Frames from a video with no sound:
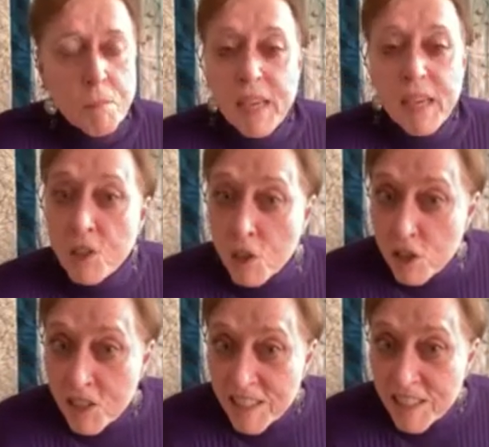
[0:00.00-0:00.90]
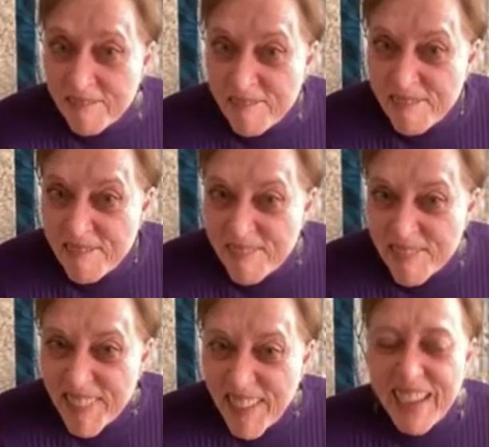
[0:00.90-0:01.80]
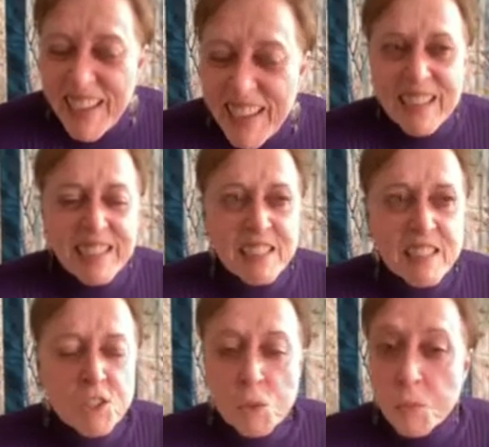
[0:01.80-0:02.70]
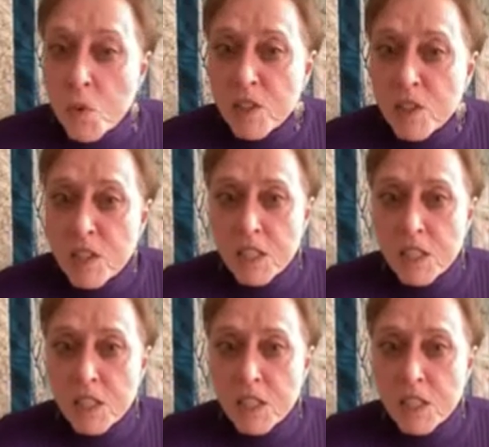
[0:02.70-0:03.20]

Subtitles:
mentors and support